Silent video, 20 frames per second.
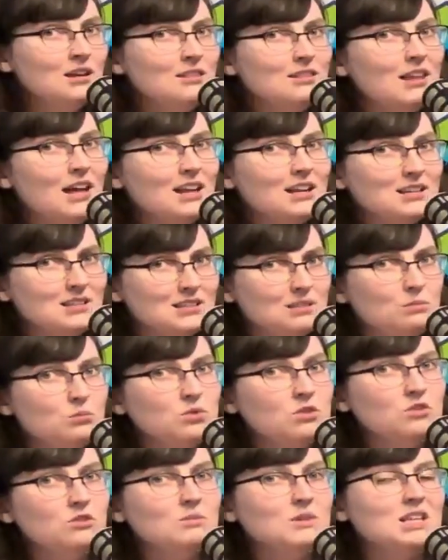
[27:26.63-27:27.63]
That is
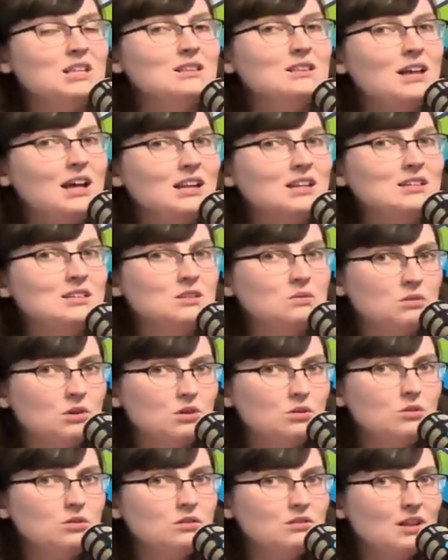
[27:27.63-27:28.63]
improvement, that is
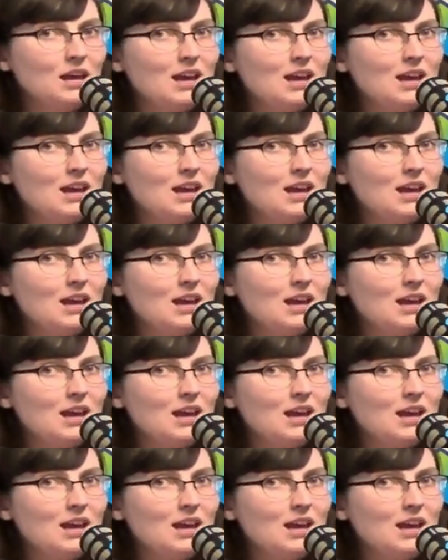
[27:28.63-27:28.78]
growth.